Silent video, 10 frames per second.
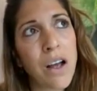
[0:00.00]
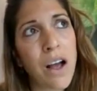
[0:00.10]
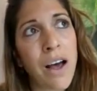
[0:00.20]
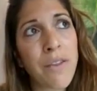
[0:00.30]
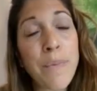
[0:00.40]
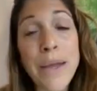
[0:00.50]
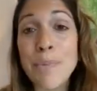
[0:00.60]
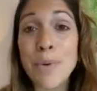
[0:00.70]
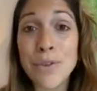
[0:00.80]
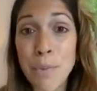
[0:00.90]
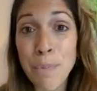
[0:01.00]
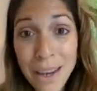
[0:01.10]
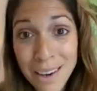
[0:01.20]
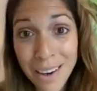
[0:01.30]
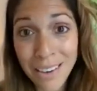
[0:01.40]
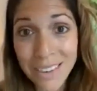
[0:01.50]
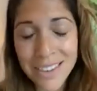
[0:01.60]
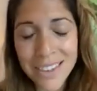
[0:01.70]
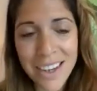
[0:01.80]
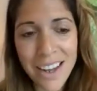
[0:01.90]
other people's
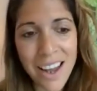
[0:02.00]
opinions?